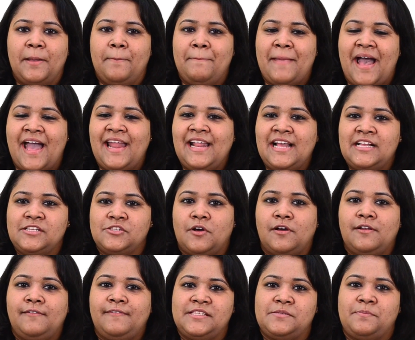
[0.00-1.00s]
Man has
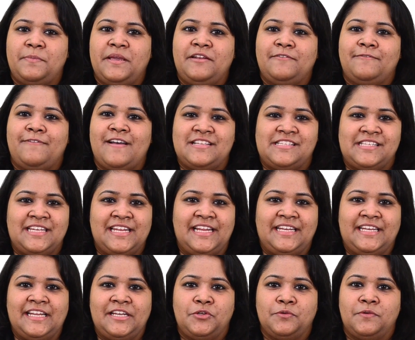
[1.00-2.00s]
always been
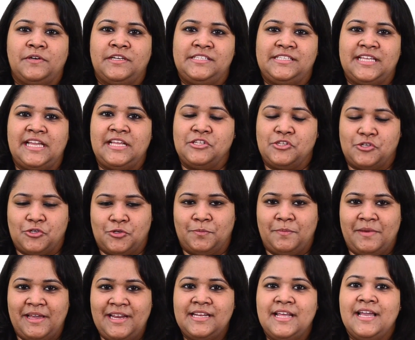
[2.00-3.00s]
fascinated towards
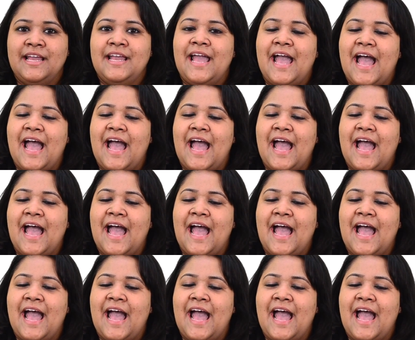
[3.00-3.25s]
instruments,